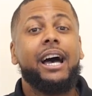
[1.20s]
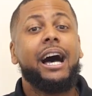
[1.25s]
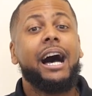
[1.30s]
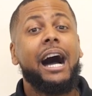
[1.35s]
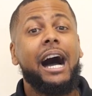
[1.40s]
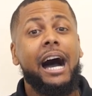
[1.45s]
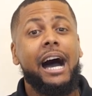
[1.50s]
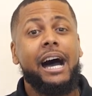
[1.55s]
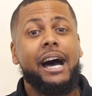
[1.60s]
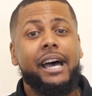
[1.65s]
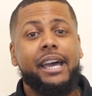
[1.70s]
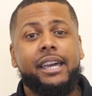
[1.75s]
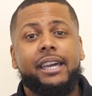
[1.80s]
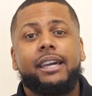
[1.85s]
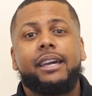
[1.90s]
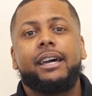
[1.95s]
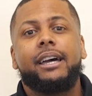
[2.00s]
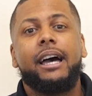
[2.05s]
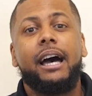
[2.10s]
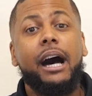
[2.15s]
Hi,
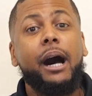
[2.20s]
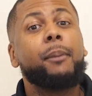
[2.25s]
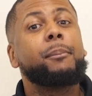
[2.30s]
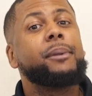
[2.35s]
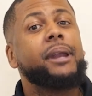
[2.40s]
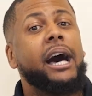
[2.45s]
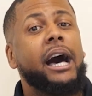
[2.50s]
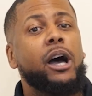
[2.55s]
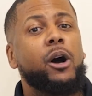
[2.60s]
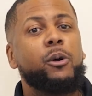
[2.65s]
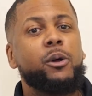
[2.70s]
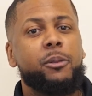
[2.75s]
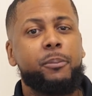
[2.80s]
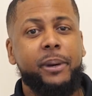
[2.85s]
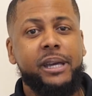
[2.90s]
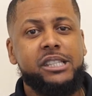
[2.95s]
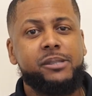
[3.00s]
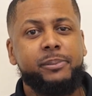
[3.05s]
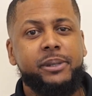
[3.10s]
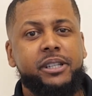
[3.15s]
I'm Niall with
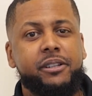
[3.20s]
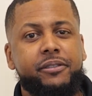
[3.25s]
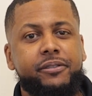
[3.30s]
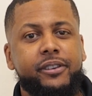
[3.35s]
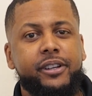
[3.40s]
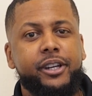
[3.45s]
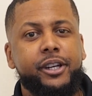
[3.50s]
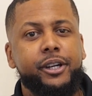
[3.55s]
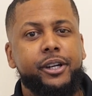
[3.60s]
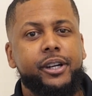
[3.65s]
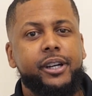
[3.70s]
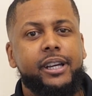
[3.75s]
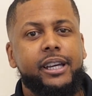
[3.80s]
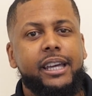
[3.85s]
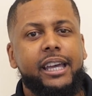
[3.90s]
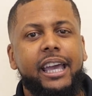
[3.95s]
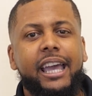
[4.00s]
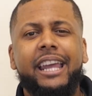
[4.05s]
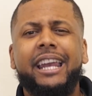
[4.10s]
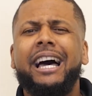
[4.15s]
Basement Defender,
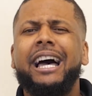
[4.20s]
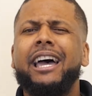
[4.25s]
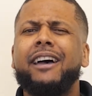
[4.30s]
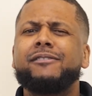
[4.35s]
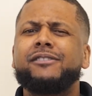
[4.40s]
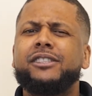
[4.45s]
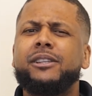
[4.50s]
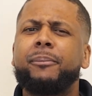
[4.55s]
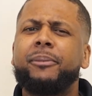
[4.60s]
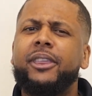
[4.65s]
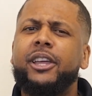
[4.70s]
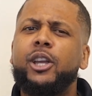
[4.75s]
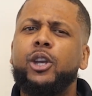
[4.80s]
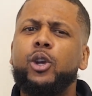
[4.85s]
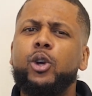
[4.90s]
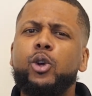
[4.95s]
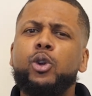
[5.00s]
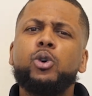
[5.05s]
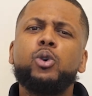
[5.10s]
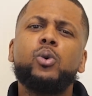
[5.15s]
and I have
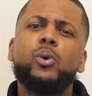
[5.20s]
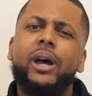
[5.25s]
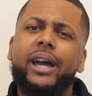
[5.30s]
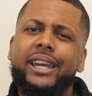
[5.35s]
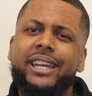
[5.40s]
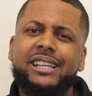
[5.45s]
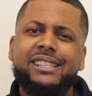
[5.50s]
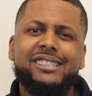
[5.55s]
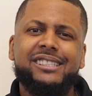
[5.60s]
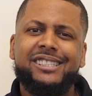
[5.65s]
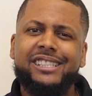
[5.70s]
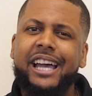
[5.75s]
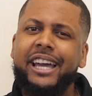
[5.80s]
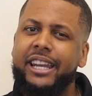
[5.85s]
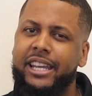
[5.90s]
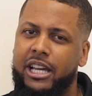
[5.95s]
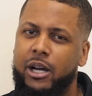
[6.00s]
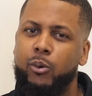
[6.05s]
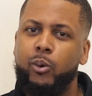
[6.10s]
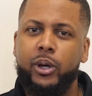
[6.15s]
something new and
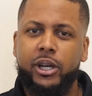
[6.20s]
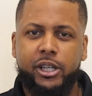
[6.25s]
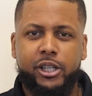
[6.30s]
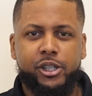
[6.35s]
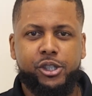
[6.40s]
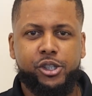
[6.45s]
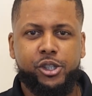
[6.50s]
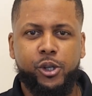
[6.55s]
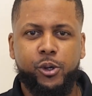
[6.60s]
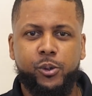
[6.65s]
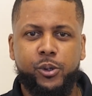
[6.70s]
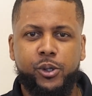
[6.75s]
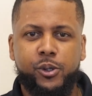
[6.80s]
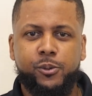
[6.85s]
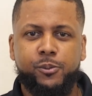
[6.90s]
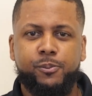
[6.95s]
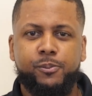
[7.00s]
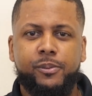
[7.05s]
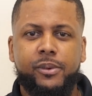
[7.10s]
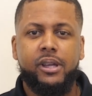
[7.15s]
exciting I wanted to show
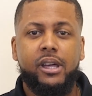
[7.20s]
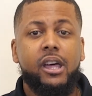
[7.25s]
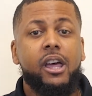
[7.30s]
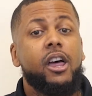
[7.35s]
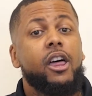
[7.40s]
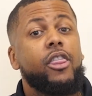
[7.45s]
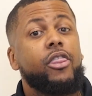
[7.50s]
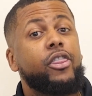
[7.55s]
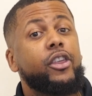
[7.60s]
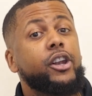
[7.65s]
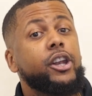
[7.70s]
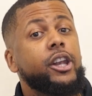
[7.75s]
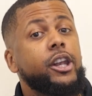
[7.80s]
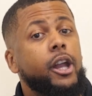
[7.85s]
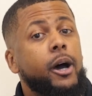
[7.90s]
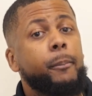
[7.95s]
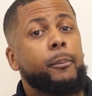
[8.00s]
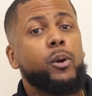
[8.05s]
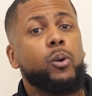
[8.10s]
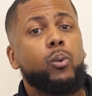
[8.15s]
you. The
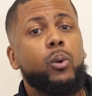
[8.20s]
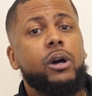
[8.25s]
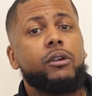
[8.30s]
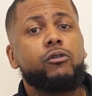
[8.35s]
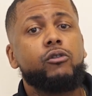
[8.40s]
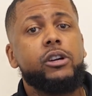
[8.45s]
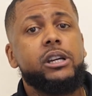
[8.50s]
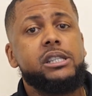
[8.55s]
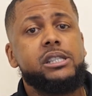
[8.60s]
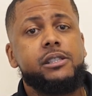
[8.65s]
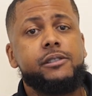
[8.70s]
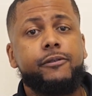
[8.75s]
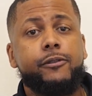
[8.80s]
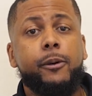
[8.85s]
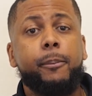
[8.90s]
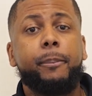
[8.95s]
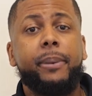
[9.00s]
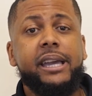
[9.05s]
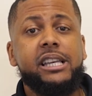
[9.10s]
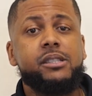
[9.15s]
number one reason
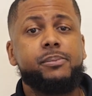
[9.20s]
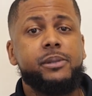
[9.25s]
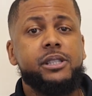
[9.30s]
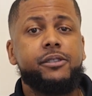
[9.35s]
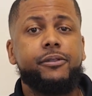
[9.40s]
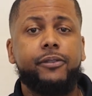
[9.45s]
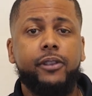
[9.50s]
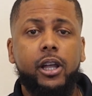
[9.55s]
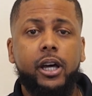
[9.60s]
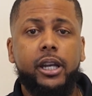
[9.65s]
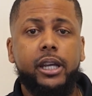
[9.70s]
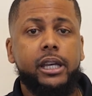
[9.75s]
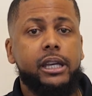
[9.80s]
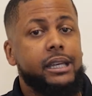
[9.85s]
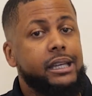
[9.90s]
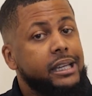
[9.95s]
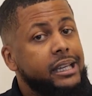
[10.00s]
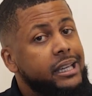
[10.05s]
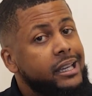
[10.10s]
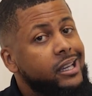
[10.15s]
for basements
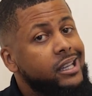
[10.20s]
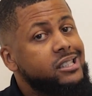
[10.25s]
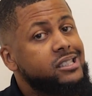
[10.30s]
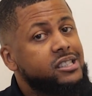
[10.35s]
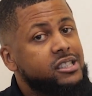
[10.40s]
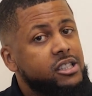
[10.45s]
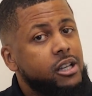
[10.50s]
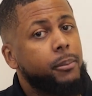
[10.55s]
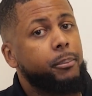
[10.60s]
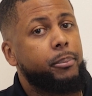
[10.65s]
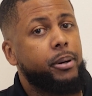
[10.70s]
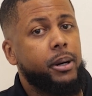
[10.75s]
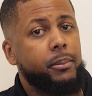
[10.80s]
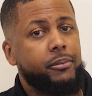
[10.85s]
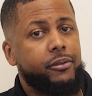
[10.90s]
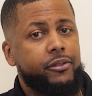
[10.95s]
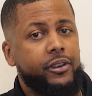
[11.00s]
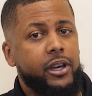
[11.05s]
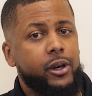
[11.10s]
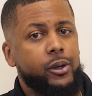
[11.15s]
flooding is sump
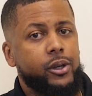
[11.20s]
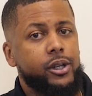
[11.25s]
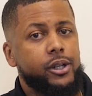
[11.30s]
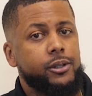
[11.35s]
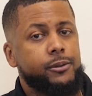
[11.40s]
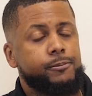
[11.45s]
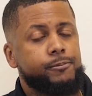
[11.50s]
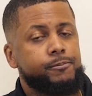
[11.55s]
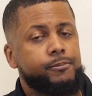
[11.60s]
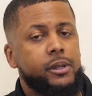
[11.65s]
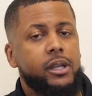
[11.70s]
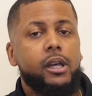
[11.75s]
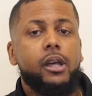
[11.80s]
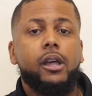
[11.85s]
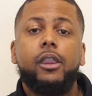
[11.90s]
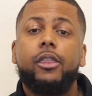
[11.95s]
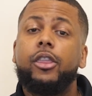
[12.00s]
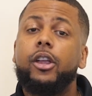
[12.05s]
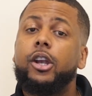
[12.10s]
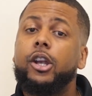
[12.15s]
pump failure.
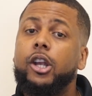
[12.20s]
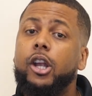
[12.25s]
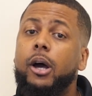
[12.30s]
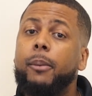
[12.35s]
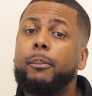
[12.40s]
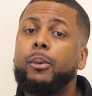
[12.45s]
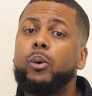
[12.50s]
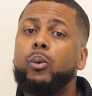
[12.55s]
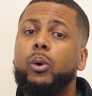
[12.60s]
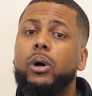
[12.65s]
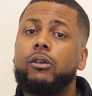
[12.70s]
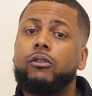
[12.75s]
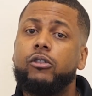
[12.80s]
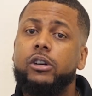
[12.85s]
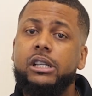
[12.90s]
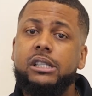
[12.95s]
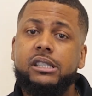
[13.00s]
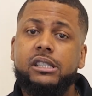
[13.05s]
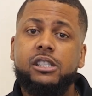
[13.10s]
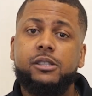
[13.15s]
The number one
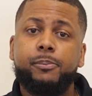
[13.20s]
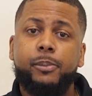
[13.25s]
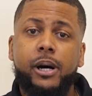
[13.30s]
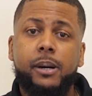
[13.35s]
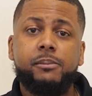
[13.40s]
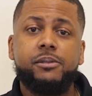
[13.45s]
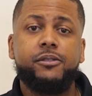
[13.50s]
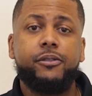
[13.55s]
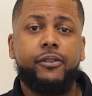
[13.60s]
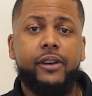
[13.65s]
reasons pumps